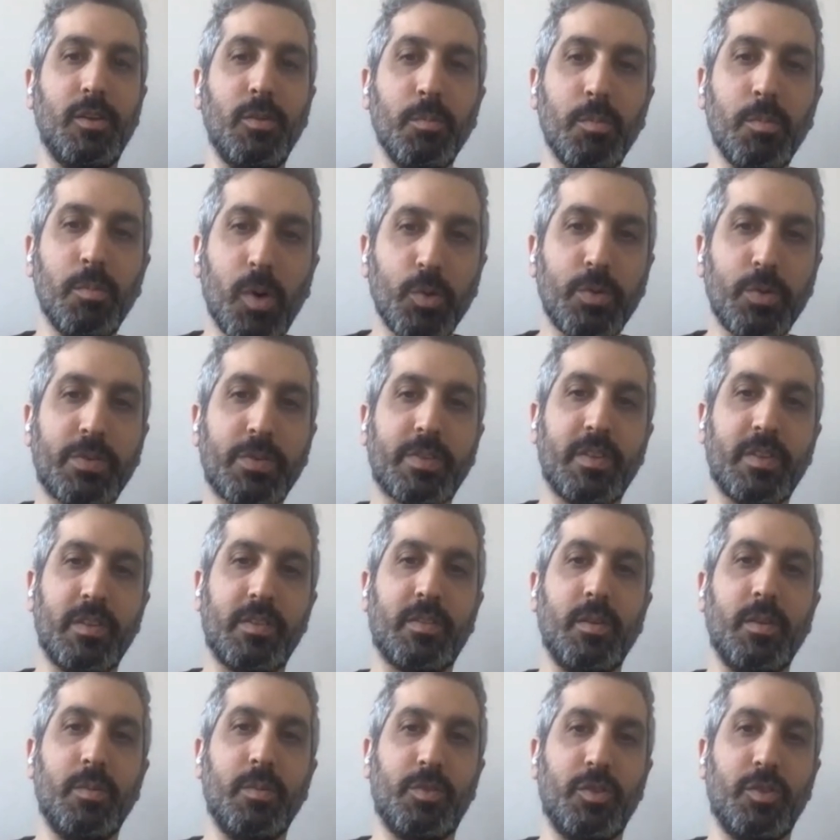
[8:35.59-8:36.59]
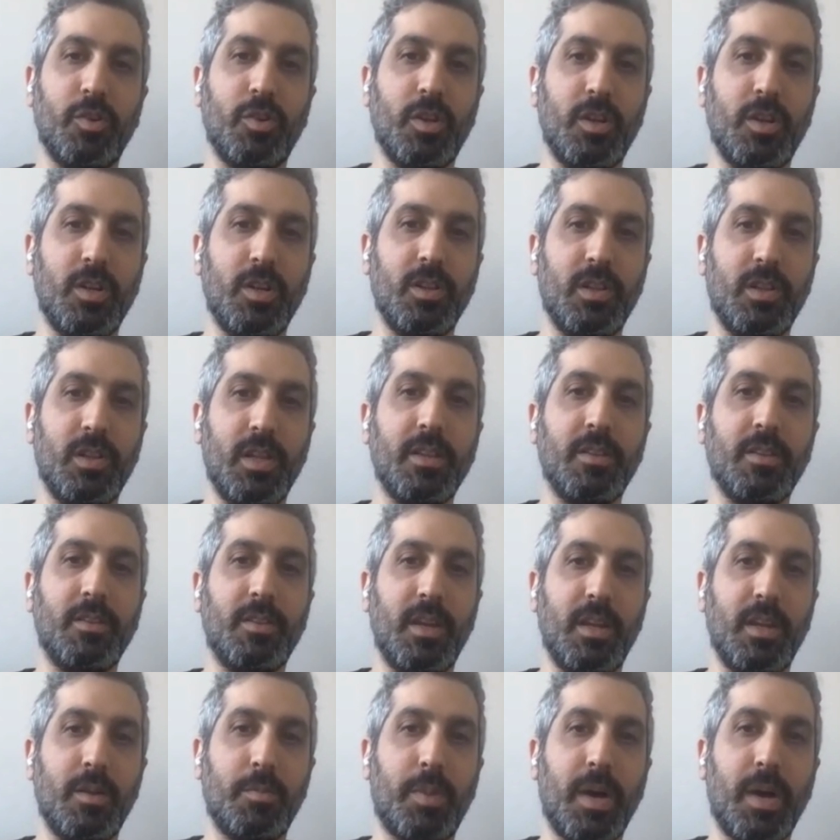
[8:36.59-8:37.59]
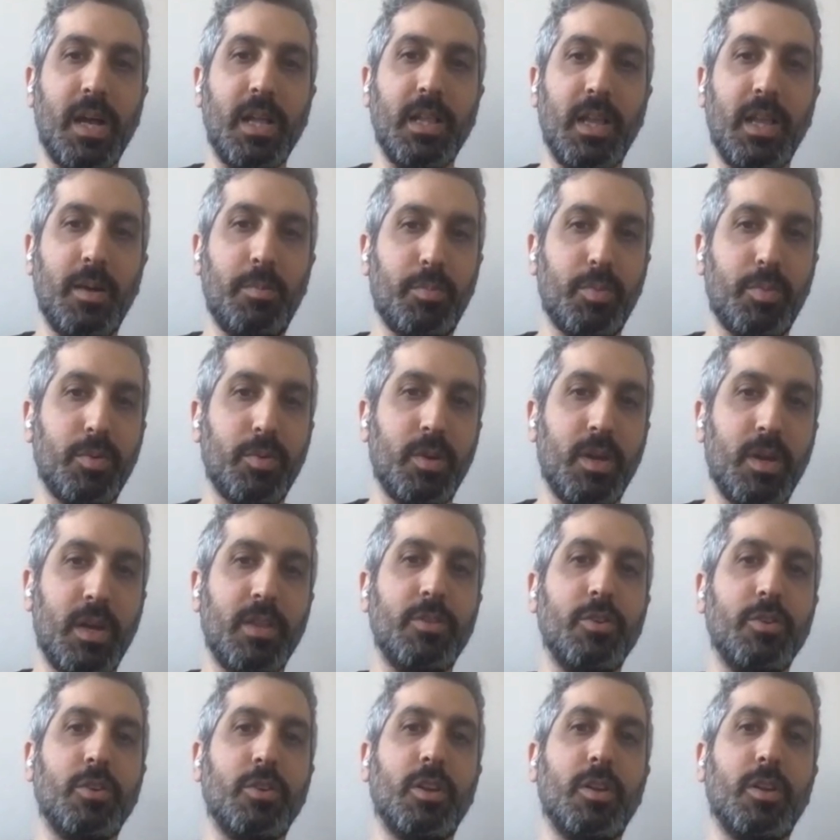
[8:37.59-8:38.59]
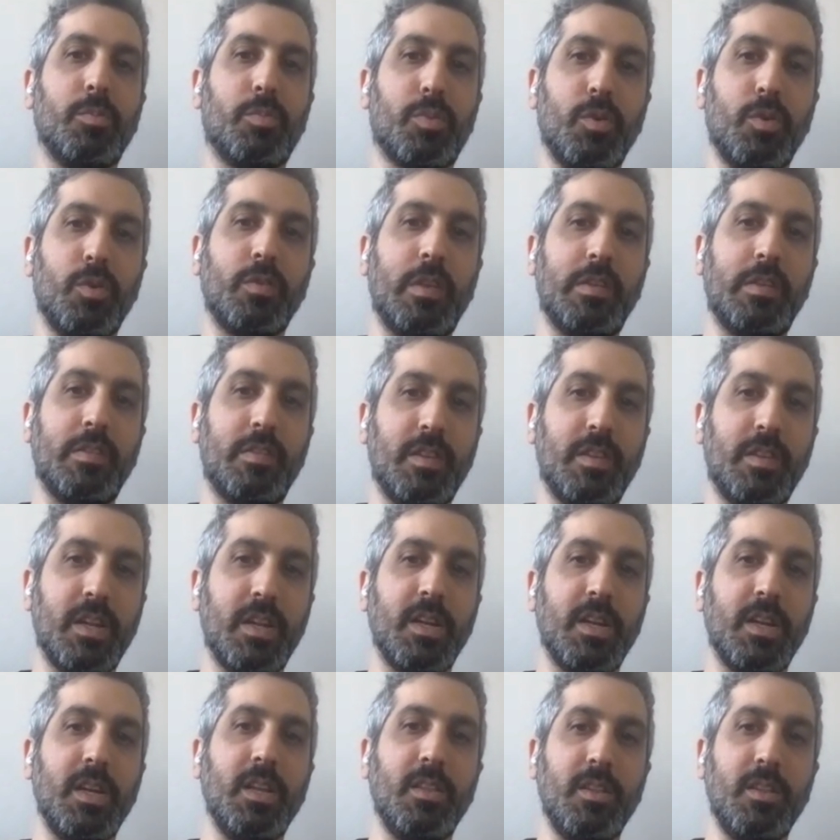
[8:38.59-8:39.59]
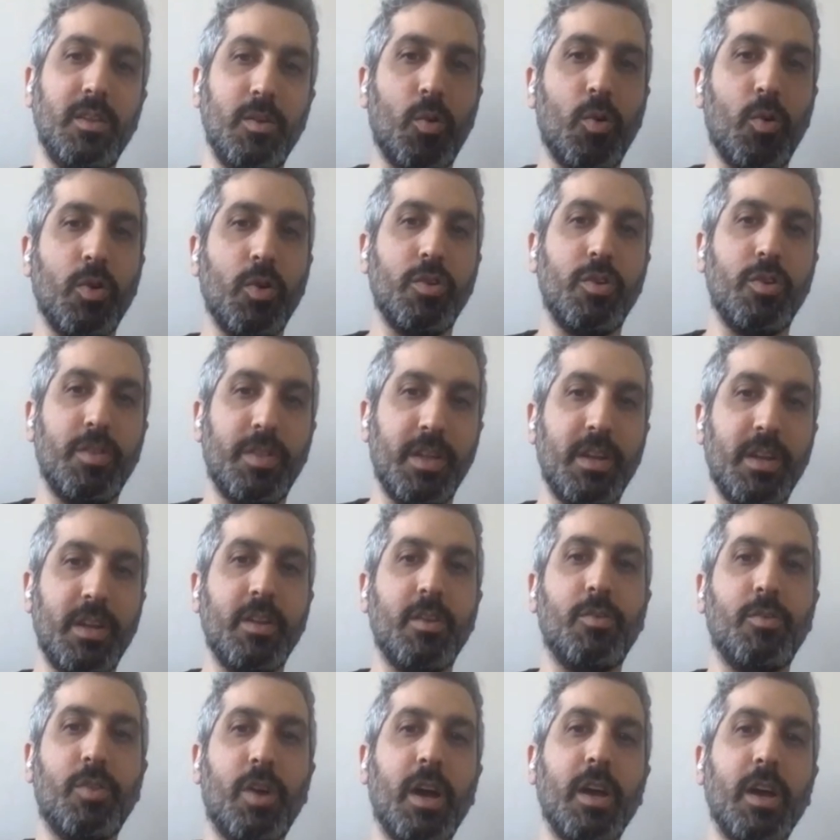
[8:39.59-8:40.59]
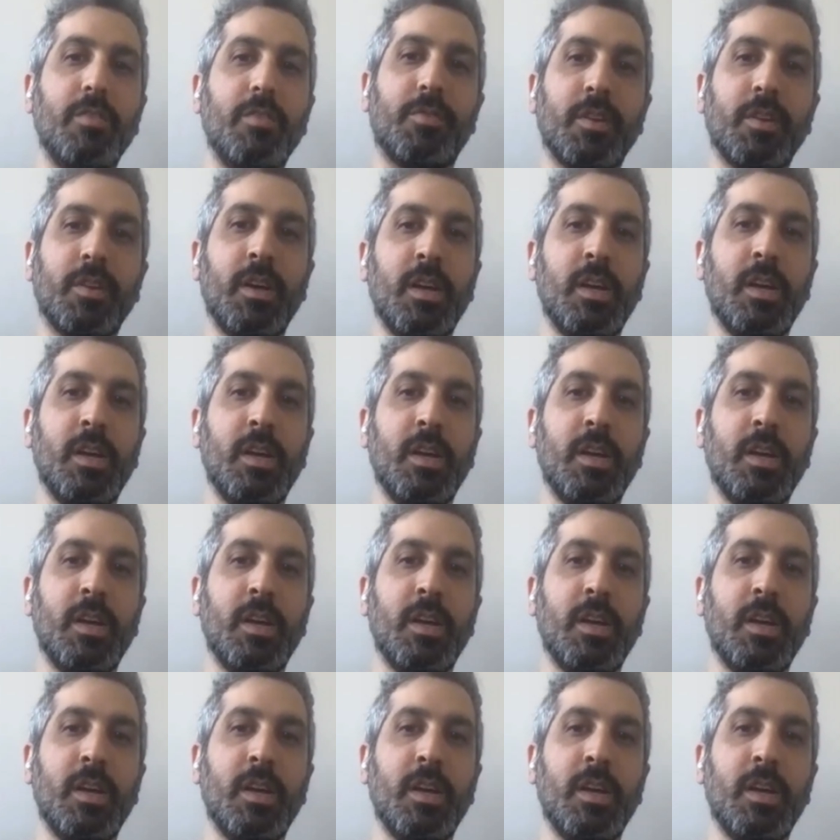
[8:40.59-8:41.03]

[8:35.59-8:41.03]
most systems are going to let data pile up, and they're going to process data in the order that it arrived.